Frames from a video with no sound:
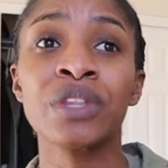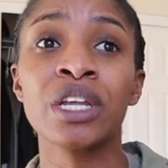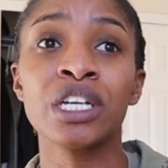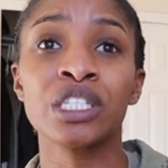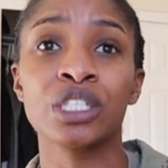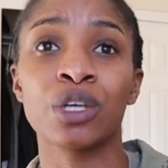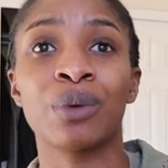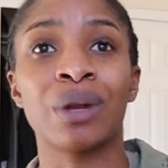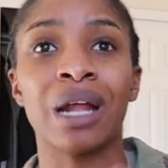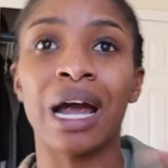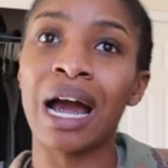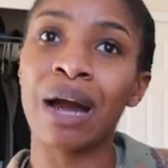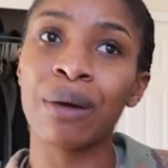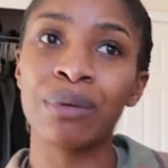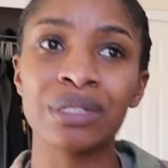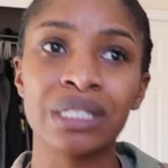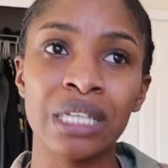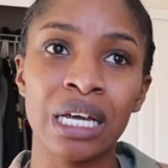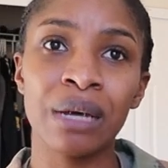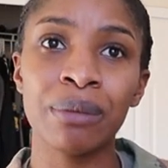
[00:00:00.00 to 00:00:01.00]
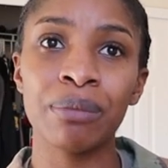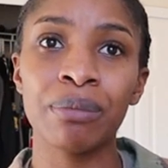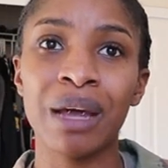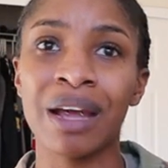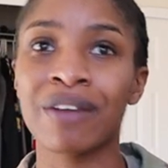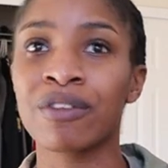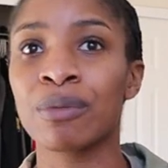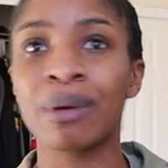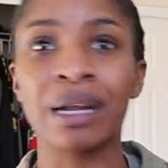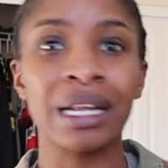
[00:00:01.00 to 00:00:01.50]
So when I was up,
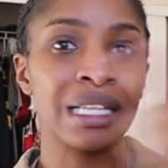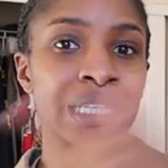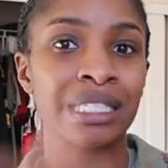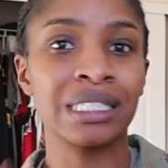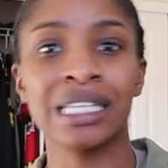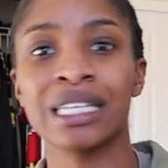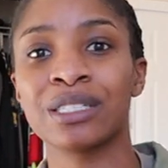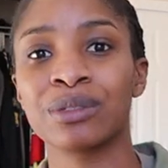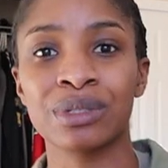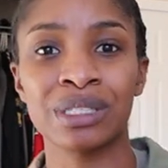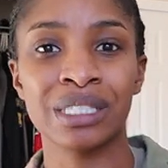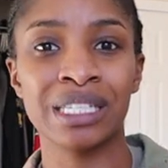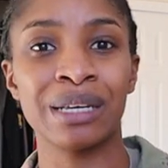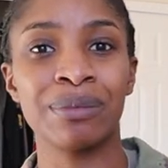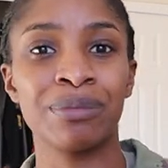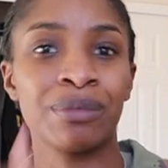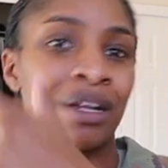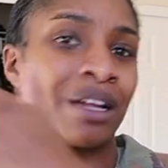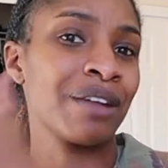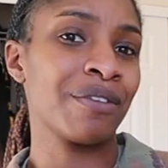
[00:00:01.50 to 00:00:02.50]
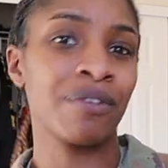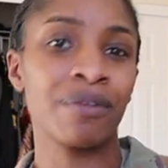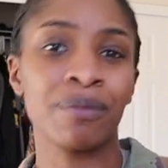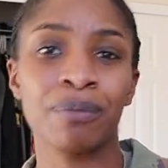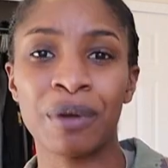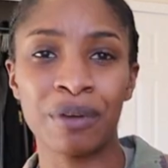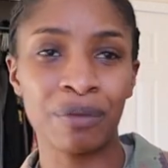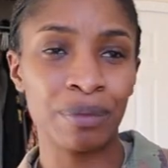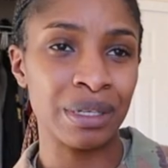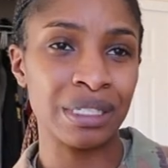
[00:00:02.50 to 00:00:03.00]
everybody in the States was asleep and
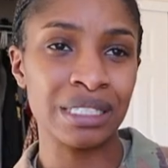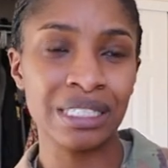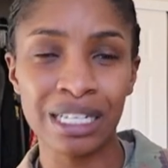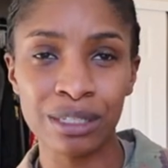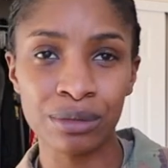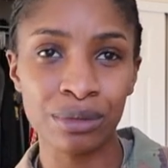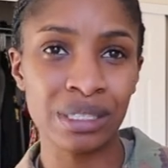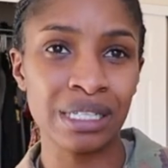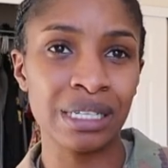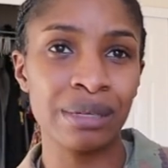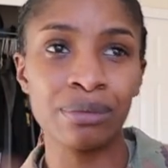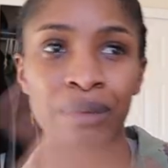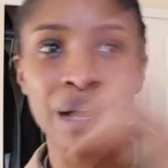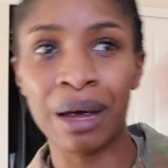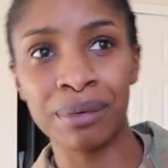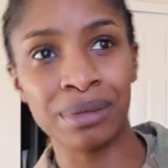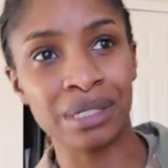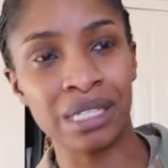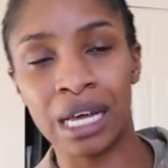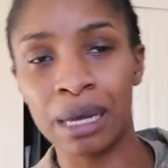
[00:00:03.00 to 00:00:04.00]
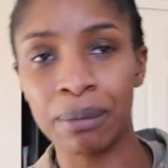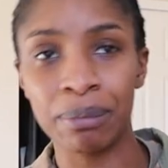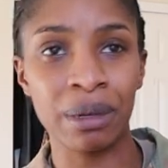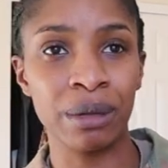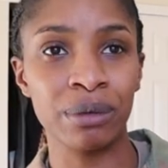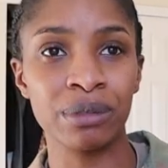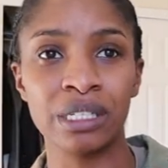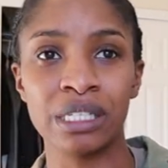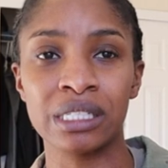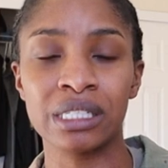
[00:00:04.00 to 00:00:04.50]
everybody in the States was asleep. I was up and
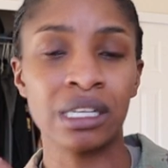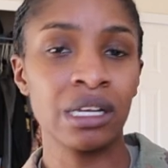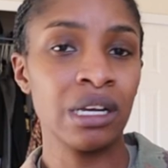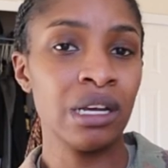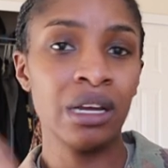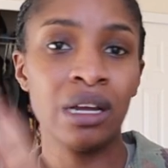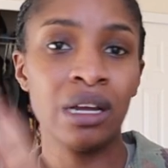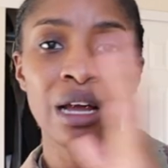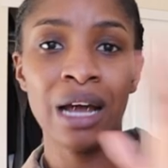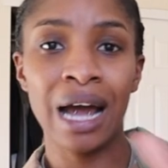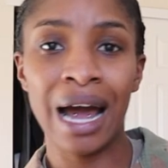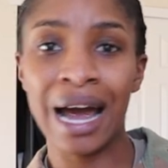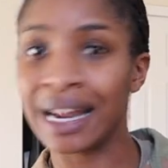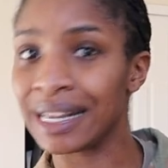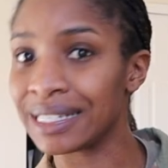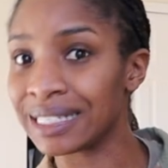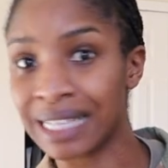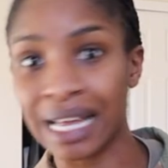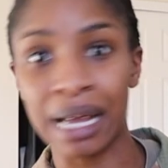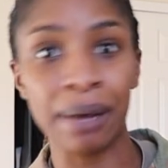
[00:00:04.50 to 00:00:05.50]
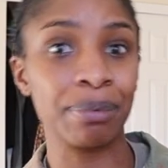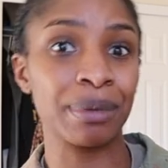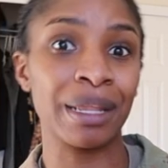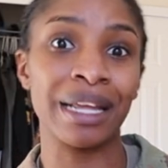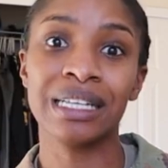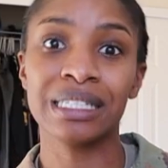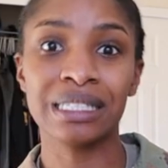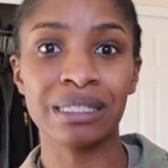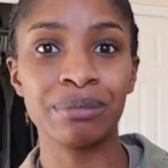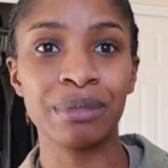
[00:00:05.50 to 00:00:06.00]
it was just I had to stay up
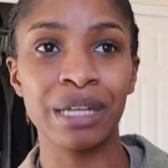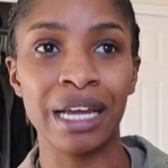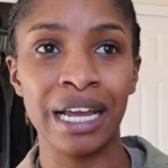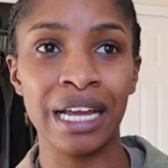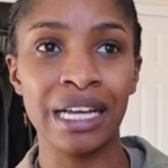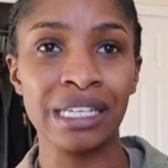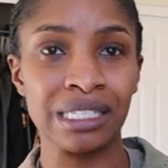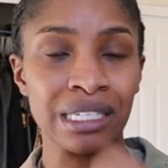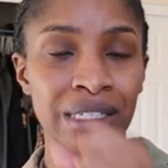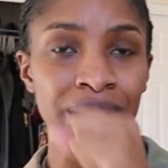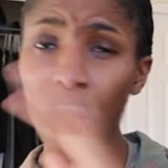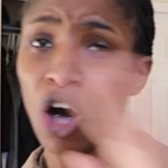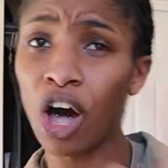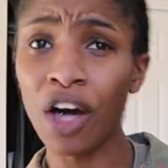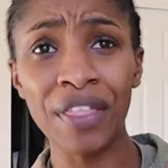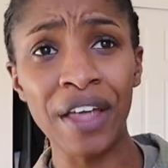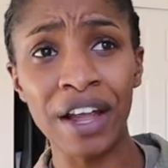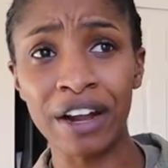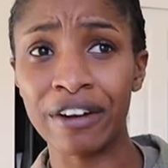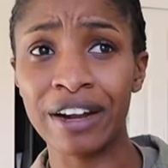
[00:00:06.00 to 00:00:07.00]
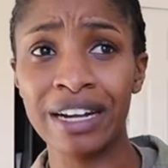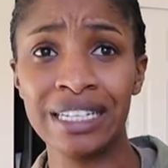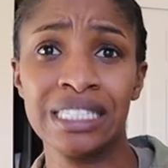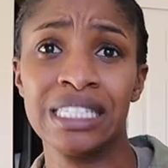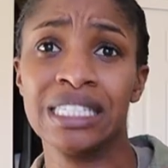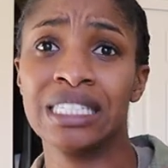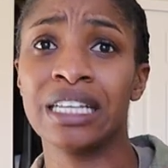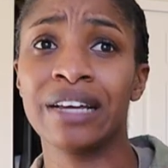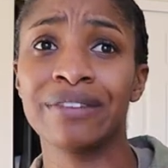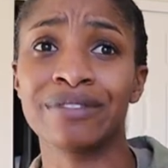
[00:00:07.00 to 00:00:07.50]
late some days and all that crazy
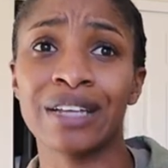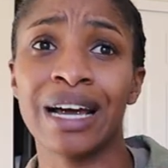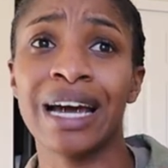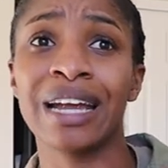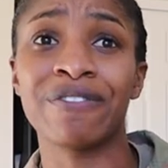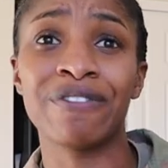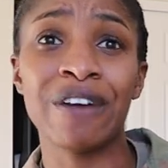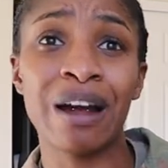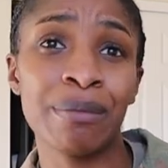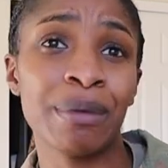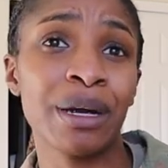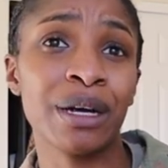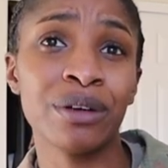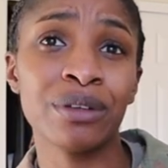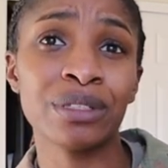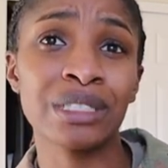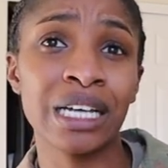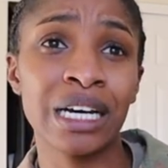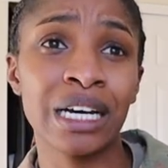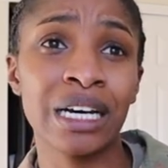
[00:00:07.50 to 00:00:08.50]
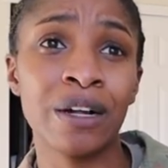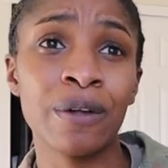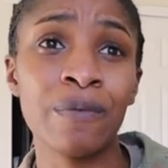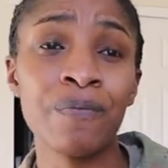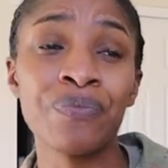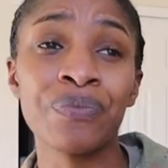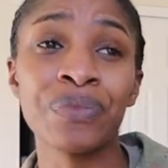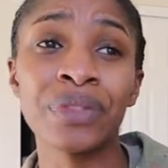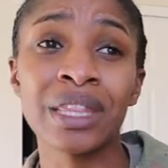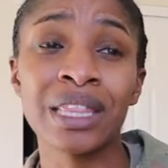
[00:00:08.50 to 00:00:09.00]
stuff. So I had to find my own hotel.
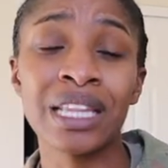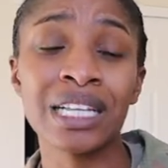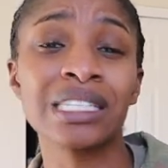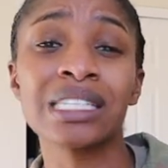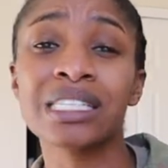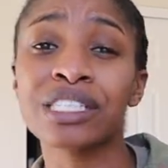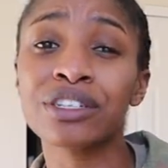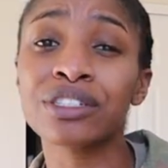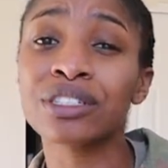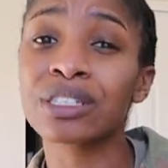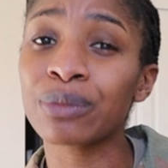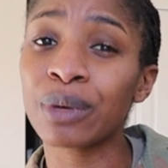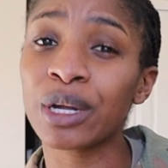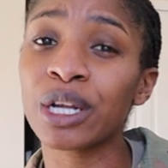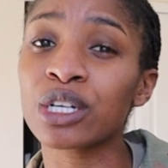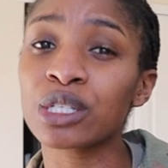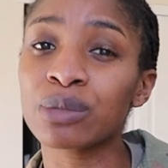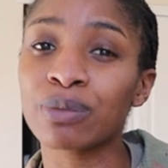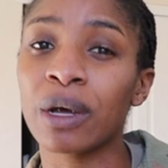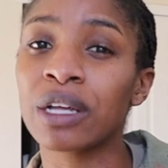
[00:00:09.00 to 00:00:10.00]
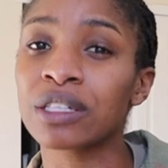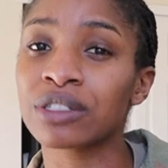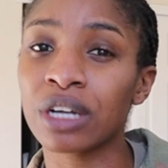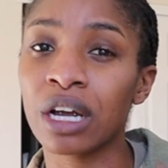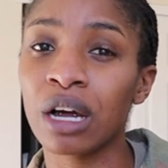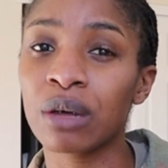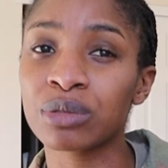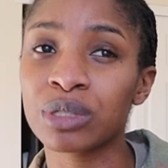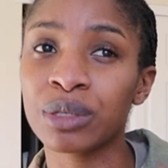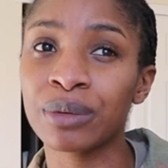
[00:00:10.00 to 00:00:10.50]
This is usually what your sponsor
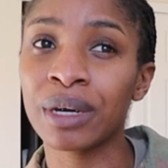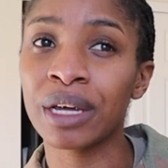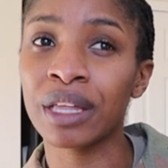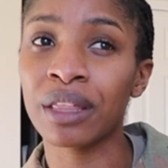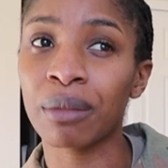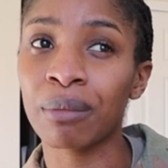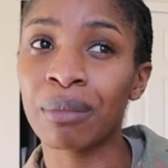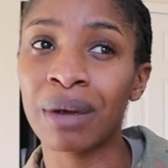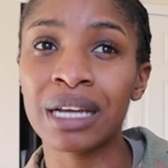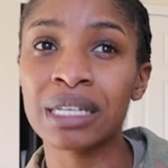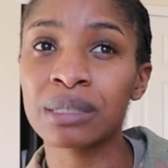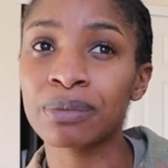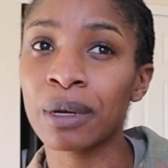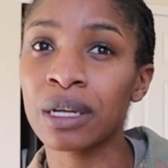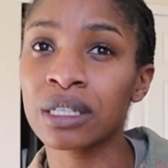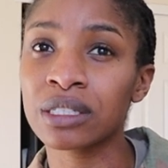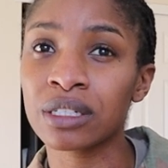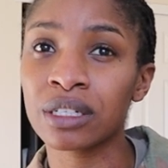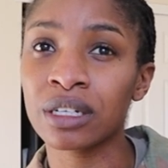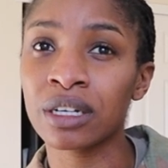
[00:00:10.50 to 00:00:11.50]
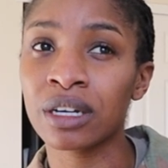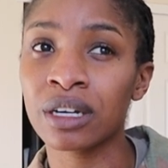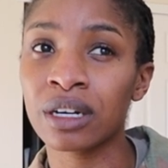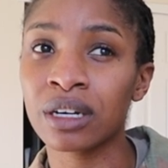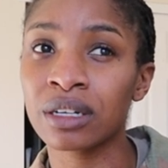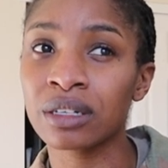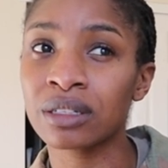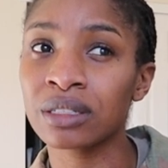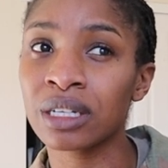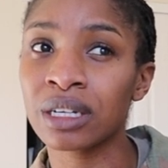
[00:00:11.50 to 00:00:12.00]
helps you with. My
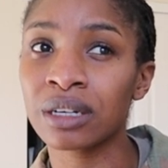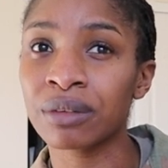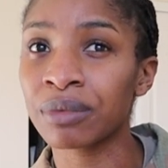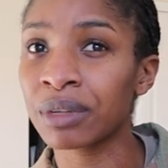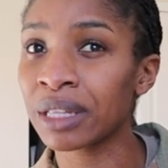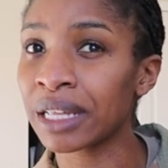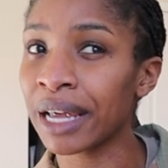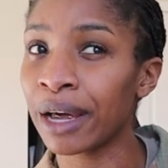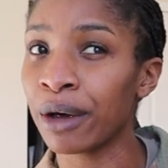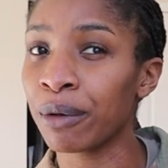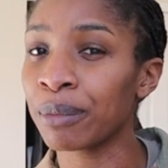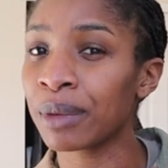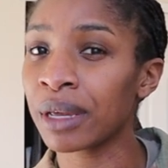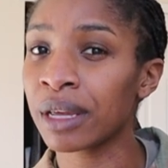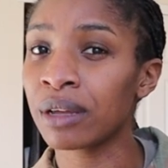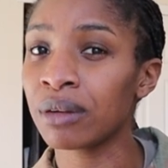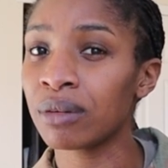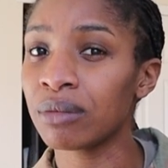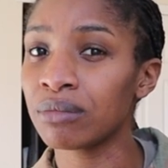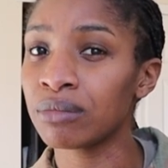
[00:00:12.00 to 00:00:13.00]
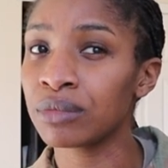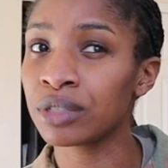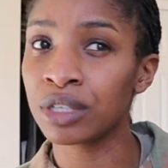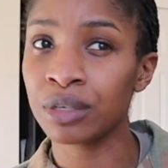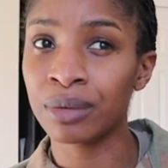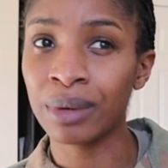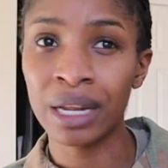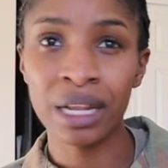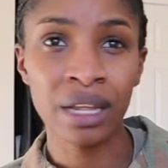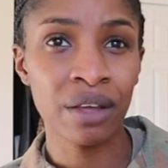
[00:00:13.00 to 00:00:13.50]
sponsor didn't really help me
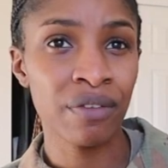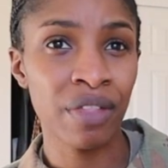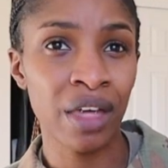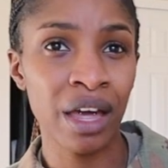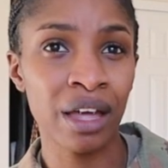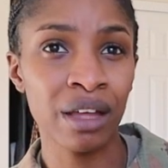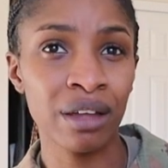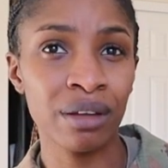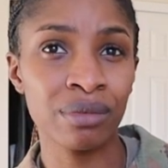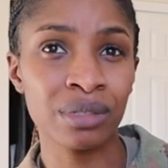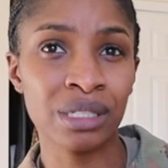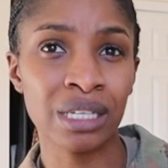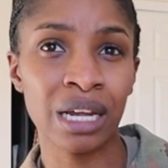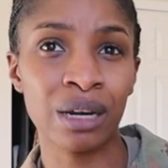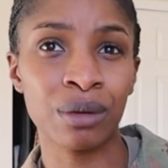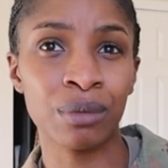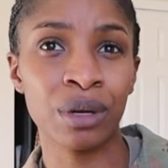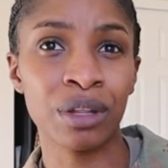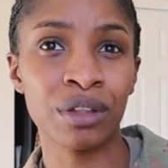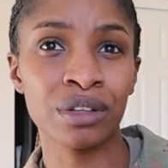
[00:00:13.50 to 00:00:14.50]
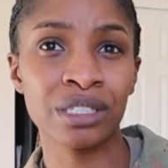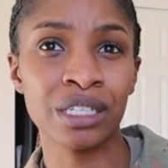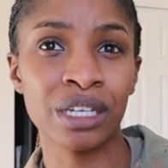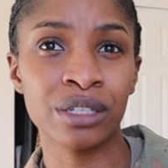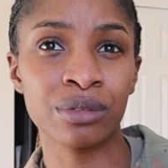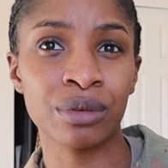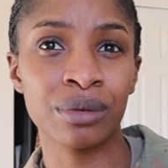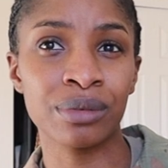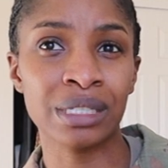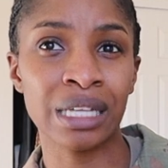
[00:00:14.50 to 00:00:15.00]
do any of that. It was kind of one of those
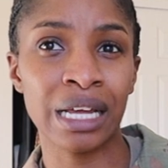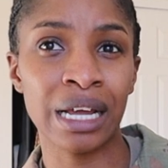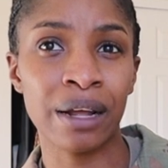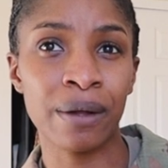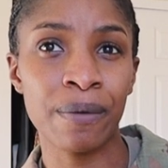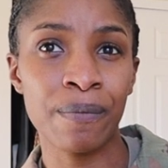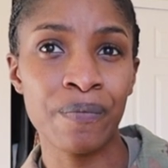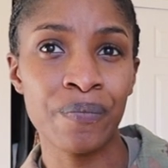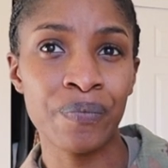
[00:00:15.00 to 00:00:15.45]
things where it was like,